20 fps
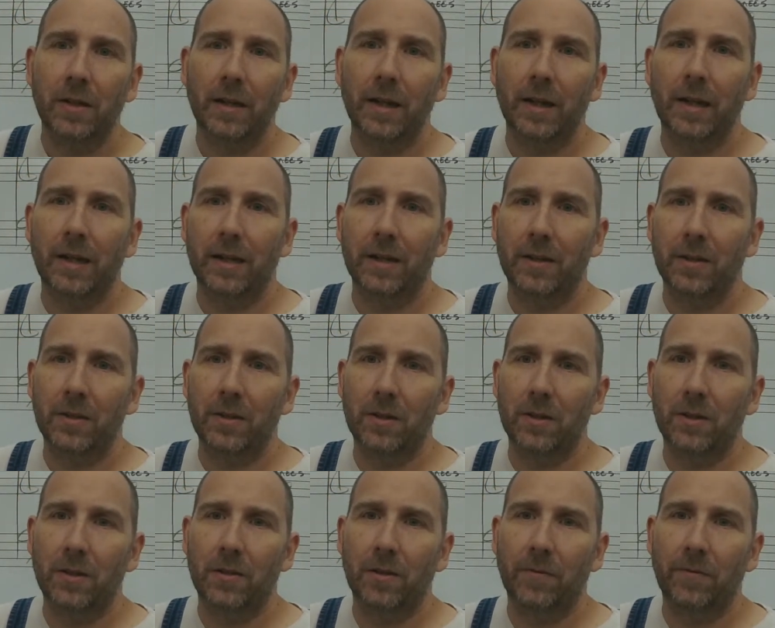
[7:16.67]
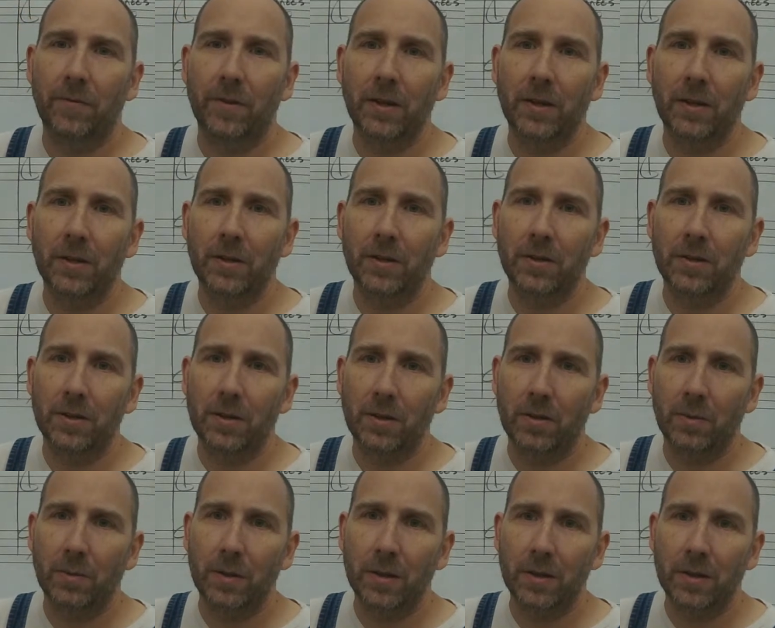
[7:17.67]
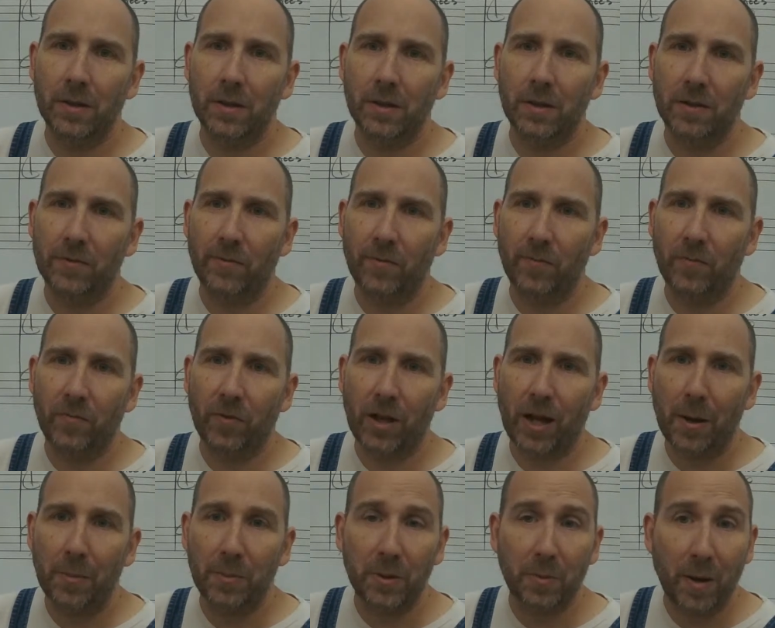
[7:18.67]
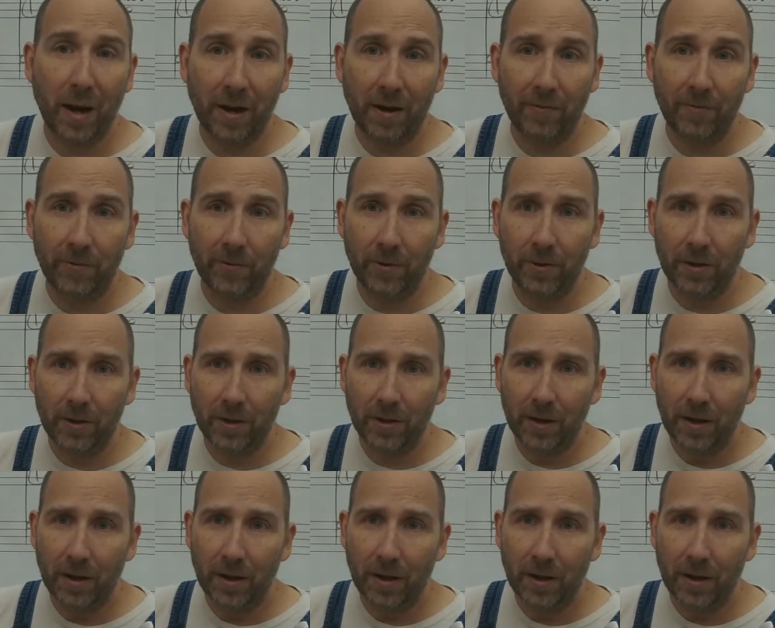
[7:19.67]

and your fingers, your wrist just flops back and forth,